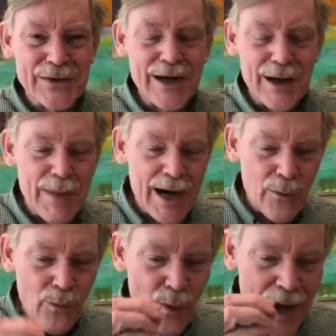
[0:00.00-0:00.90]

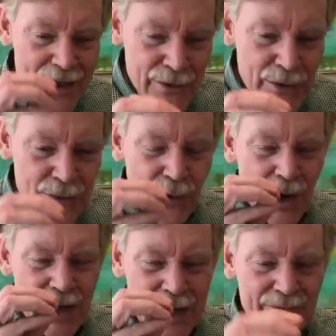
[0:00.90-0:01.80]
about whether
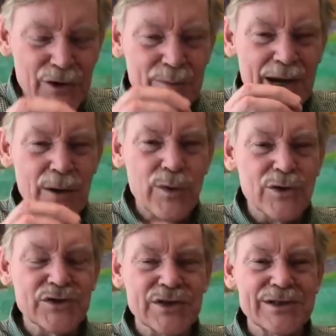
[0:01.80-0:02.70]
an effort by
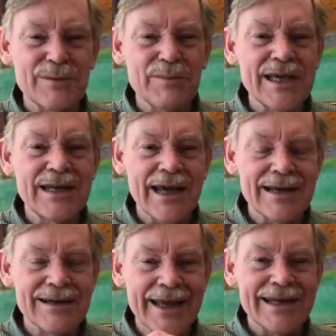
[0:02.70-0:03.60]
Wilson to mediate
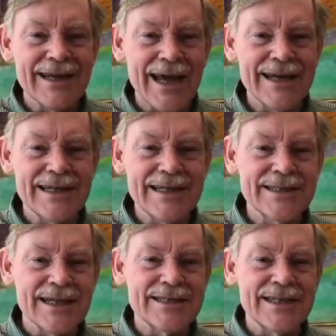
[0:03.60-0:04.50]
late in
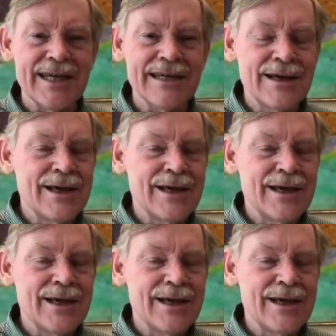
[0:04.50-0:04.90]
1916